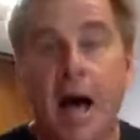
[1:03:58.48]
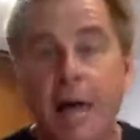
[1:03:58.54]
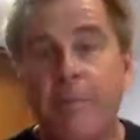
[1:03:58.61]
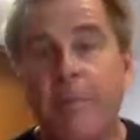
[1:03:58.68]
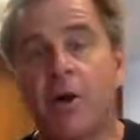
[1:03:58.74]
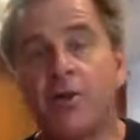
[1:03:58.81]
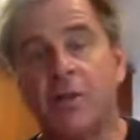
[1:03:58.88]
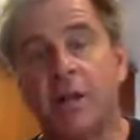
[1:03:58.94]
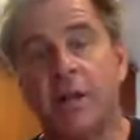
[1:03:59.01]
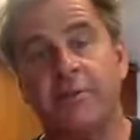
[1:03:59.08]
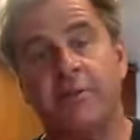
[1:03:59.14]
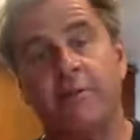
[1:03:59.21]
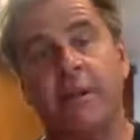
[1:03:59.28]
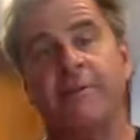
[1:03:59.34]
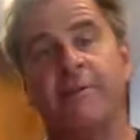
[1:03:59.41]
apologize for
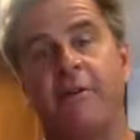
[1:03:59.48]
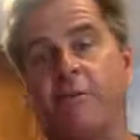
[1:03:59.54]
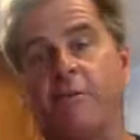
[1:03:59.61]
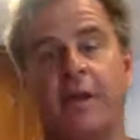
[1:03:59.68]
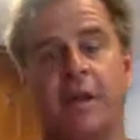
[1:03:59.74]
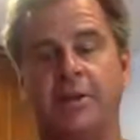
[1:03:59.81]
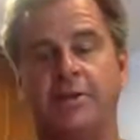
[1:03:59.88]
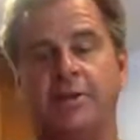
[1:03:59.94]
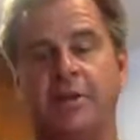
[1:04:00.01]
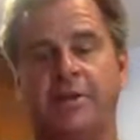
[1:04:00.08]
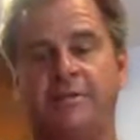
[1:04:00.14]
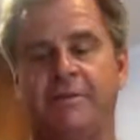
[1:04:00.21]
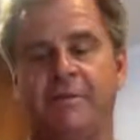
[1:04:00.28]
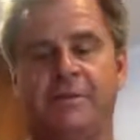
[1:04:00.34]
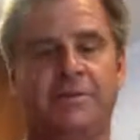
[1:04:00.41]
my phone ring. I should
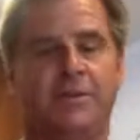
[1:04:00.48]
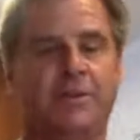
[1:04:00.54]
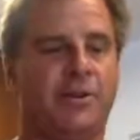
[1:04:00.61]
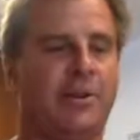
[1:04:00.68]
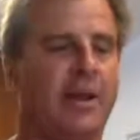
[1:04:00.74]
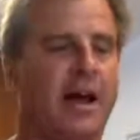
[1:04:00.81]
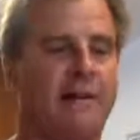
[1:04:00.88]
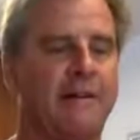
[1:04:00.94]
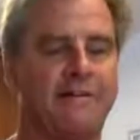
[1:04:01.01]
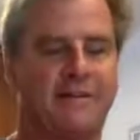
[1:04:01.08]
have turned it off.